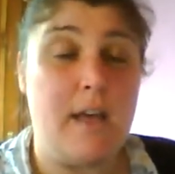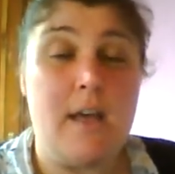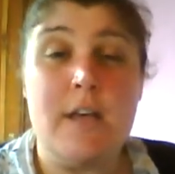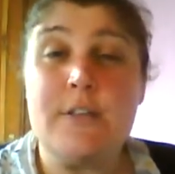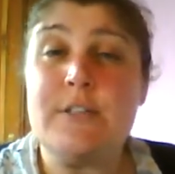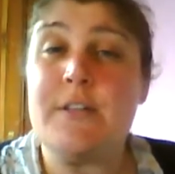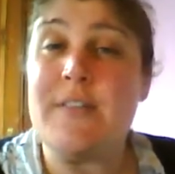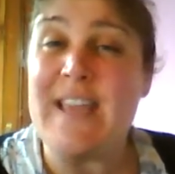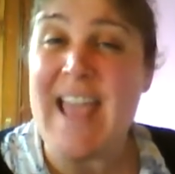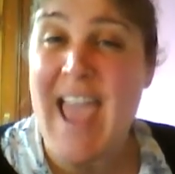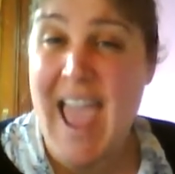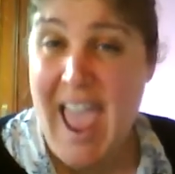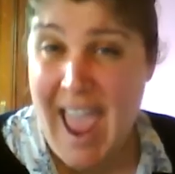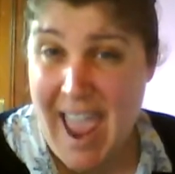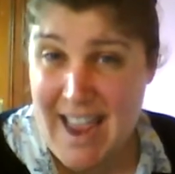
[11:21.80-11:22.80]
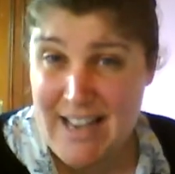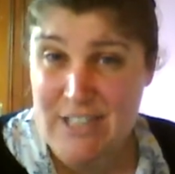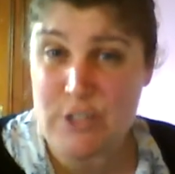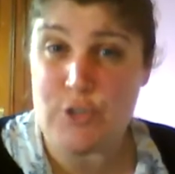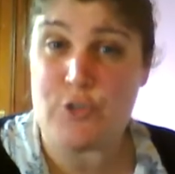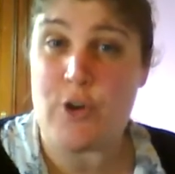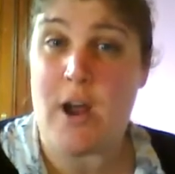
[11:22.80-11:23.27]
Okay? And
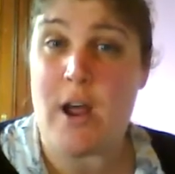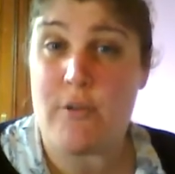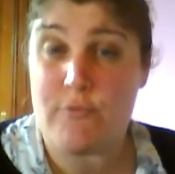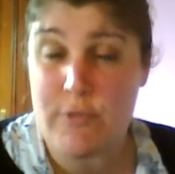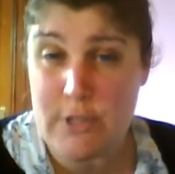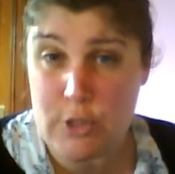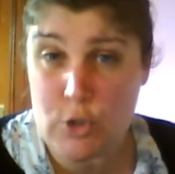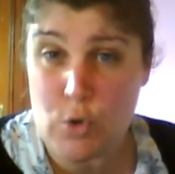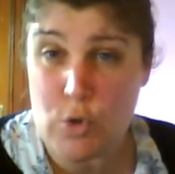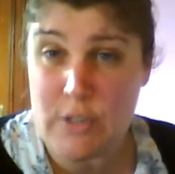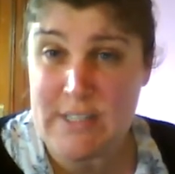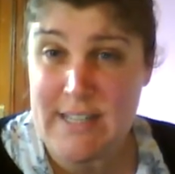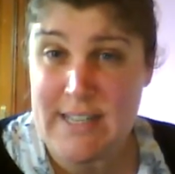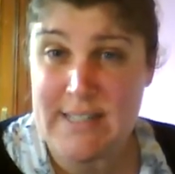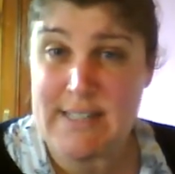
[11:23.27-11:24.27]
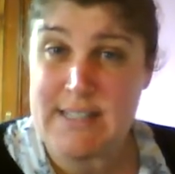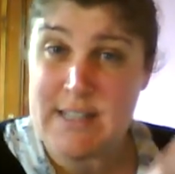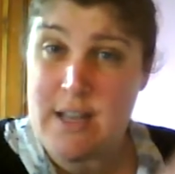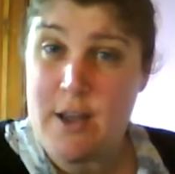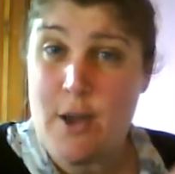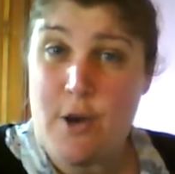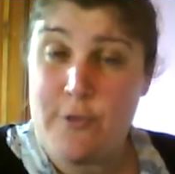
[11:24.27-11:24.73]
remember, in the
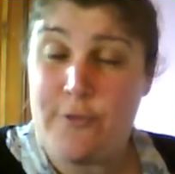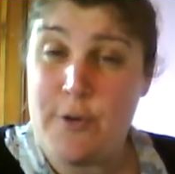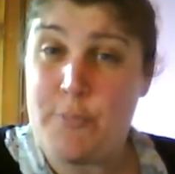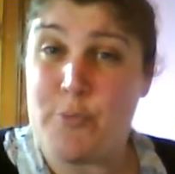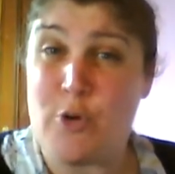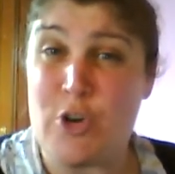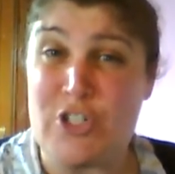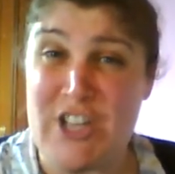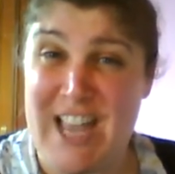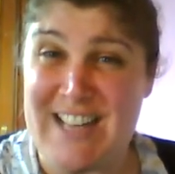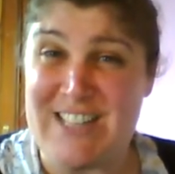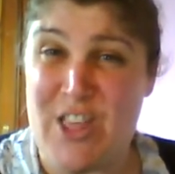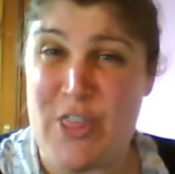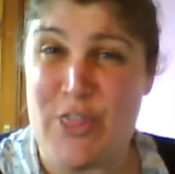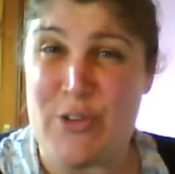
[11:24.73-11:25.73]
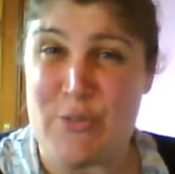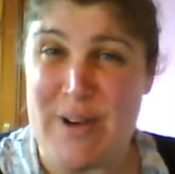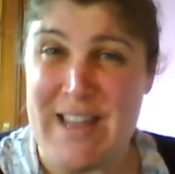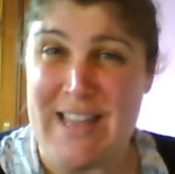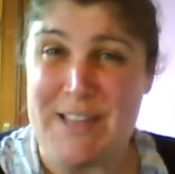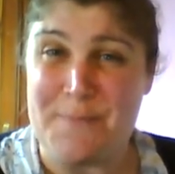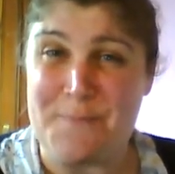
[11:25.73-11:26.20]
description is the link
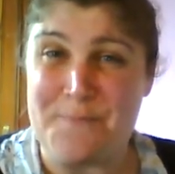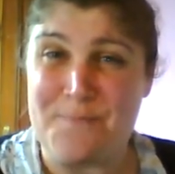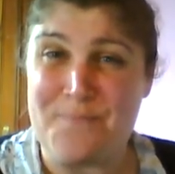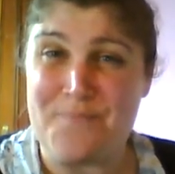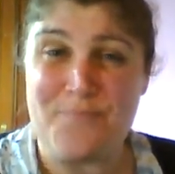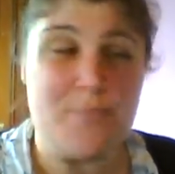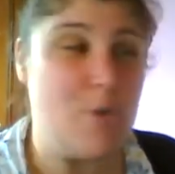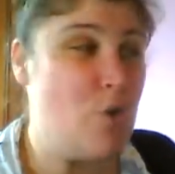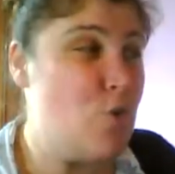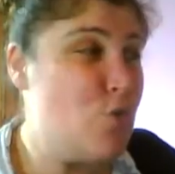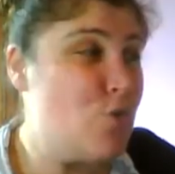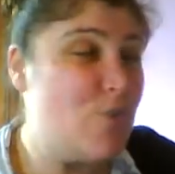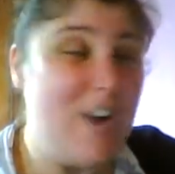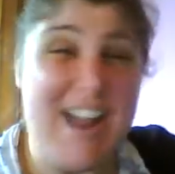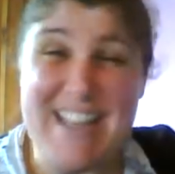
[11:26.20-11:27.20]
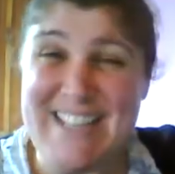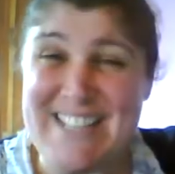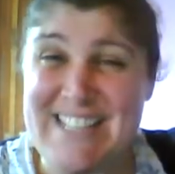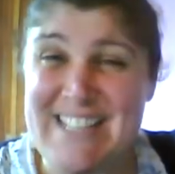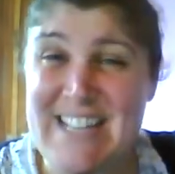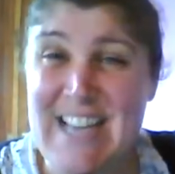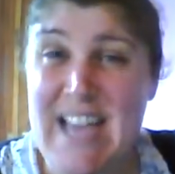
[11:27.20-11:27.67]
to the
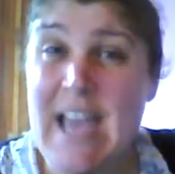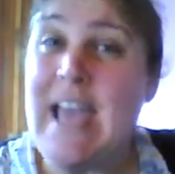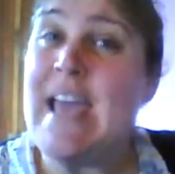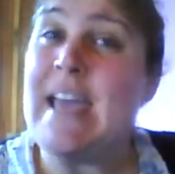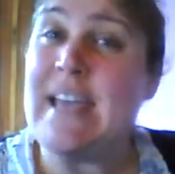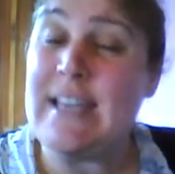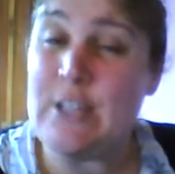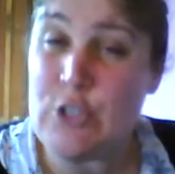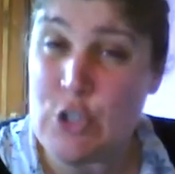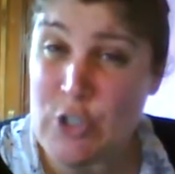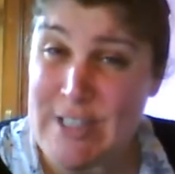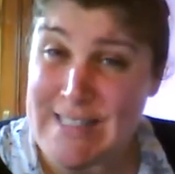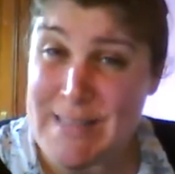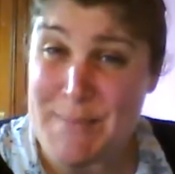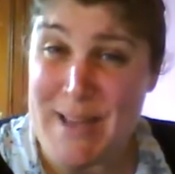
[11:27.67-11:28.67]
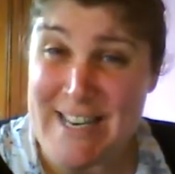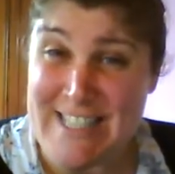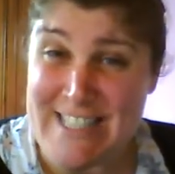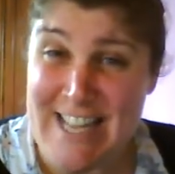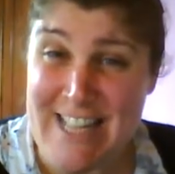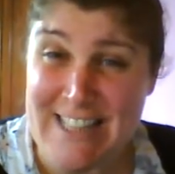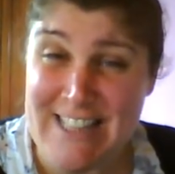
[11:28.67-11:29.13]
extra resources
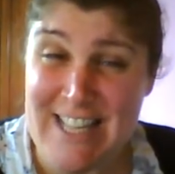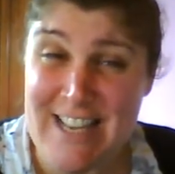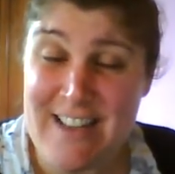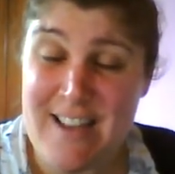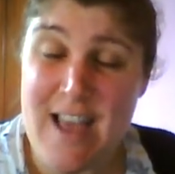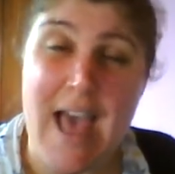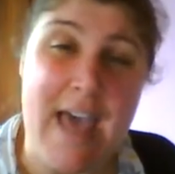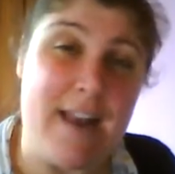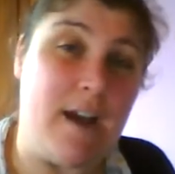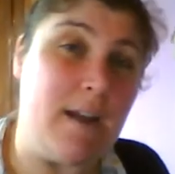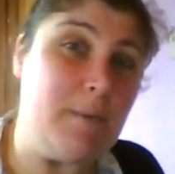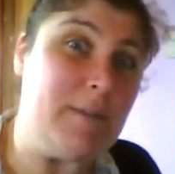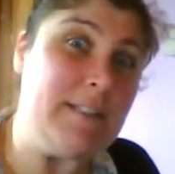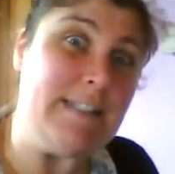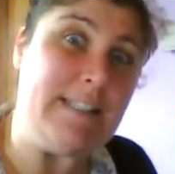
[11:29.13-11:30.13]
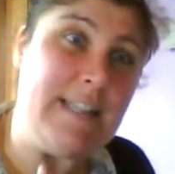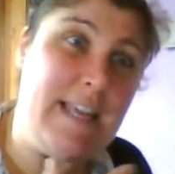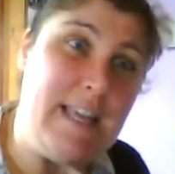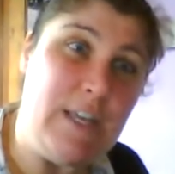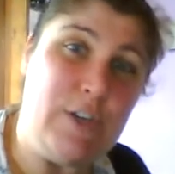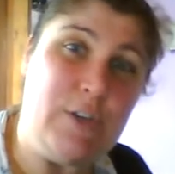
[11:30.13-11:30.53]
for Project 3.